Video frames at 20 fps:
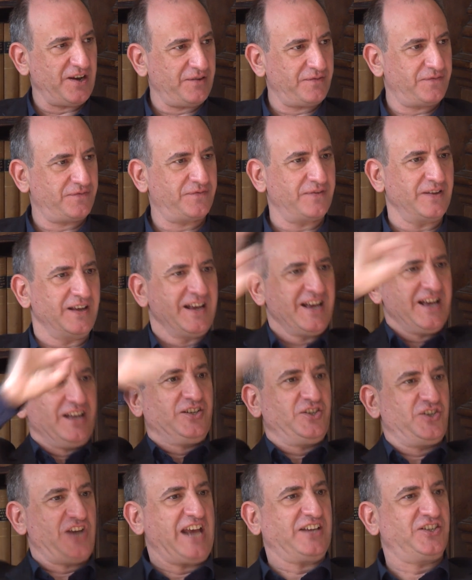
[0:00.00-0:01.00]
of
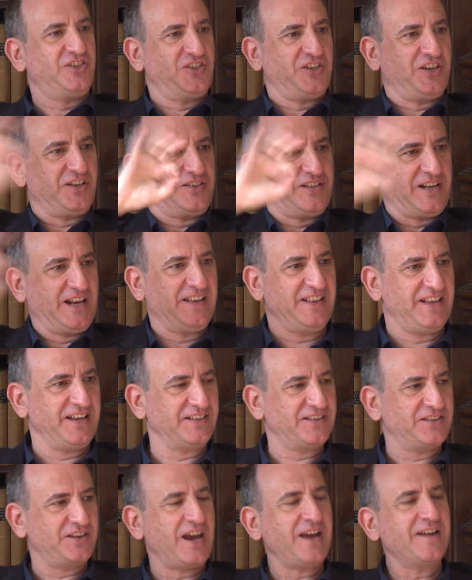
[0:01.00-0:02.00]
gestures like
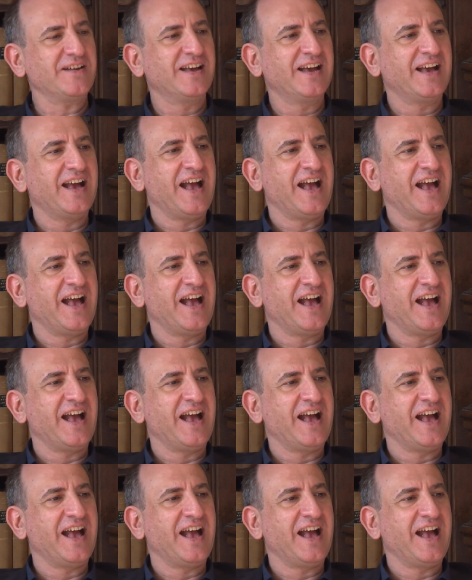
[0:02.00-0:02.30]
this, yeah?